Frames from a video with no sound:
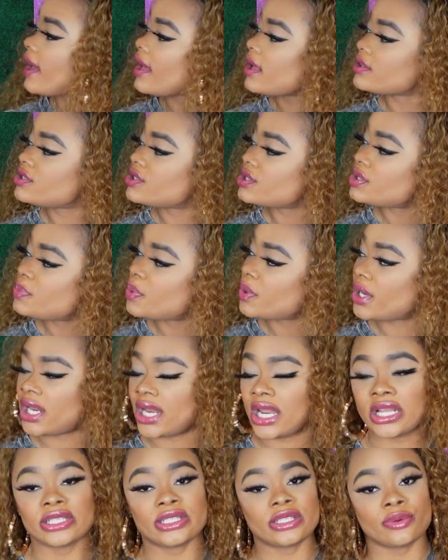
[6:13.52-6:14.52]
I'll just put it
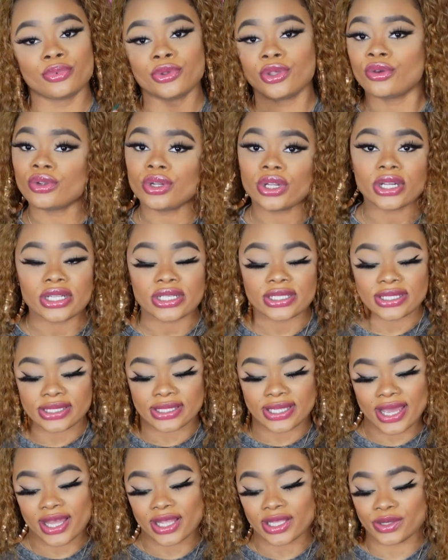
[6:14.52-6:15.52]
in some cute little
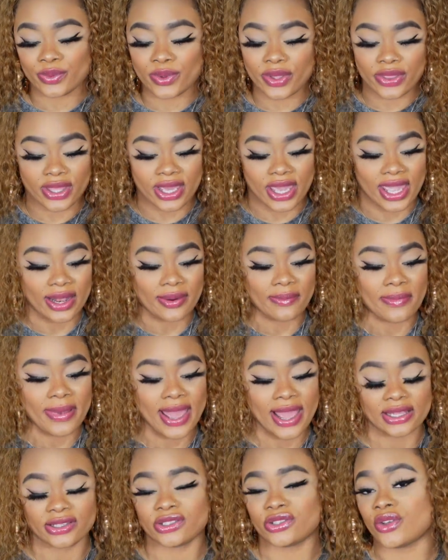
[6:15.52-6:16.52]
styles with the
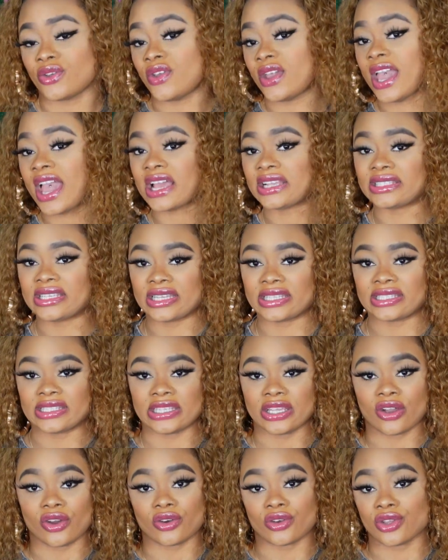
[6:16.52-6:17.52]
headband so you guys can
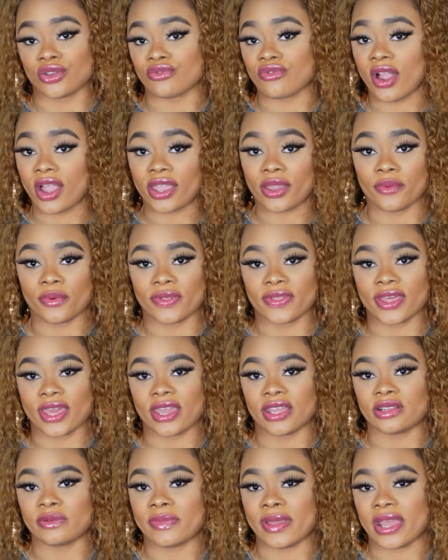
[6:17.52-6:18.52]
see how you rock it with the
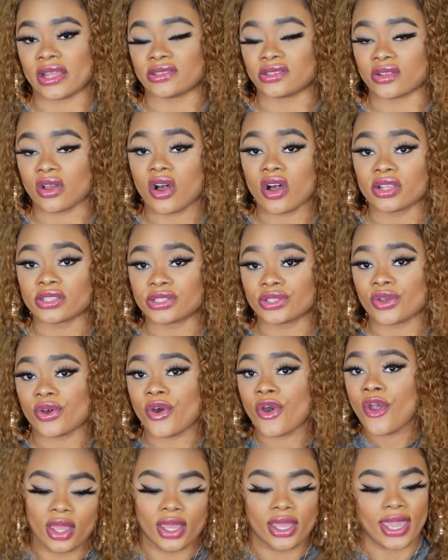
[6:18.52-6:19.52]
headbands
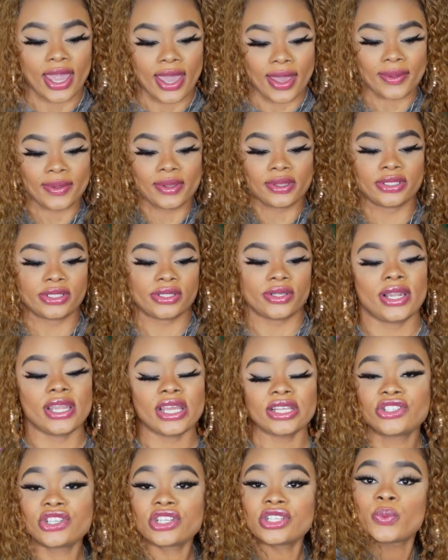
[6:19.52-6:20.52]
also. Yeah, so
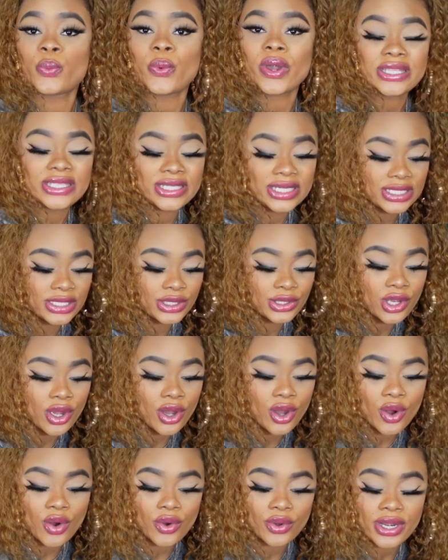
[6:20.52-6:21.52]
let's just wet it
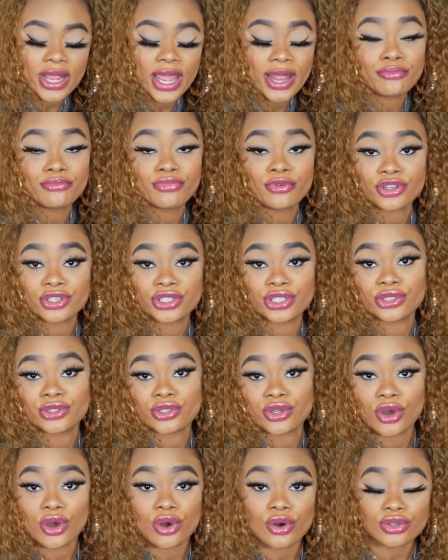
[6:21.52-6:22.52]
down and brush
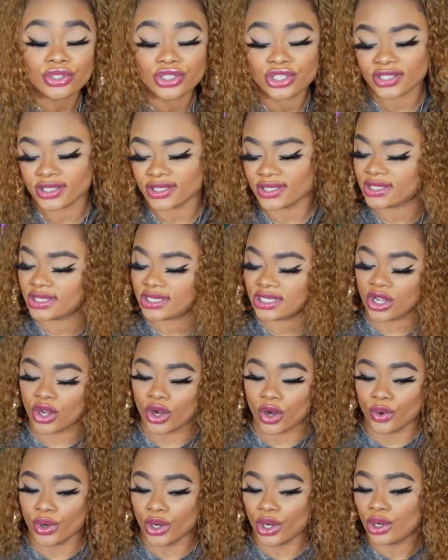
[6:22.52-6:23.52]
it out just to see
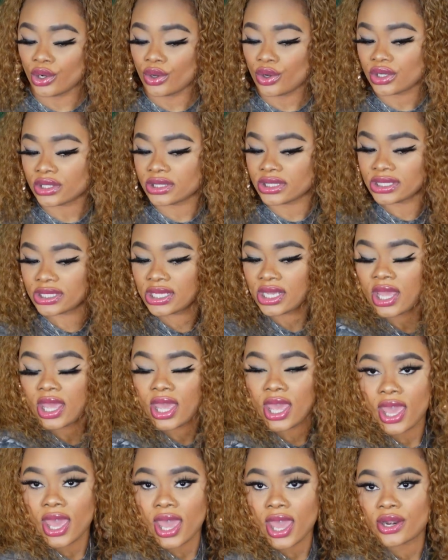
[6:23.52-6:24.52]
how it looks
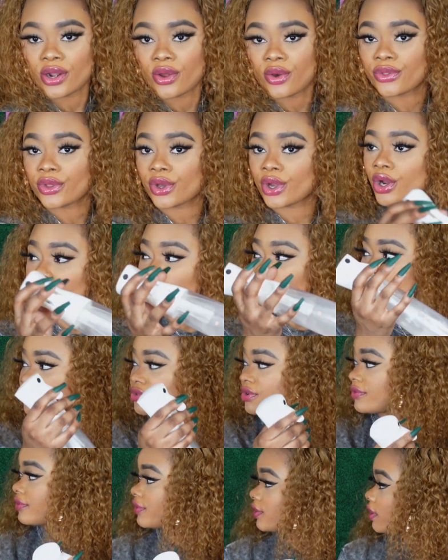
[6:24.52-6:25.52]
and how the curls
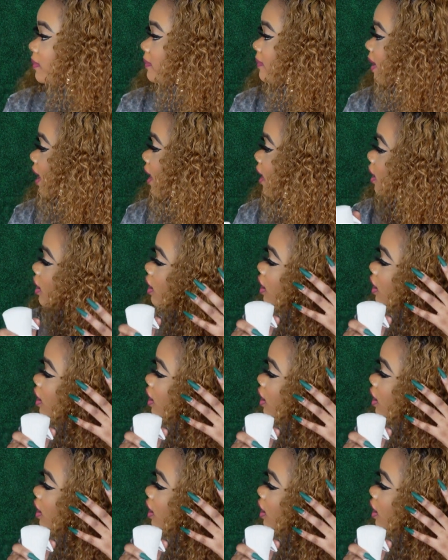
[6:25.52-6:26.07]
revert back.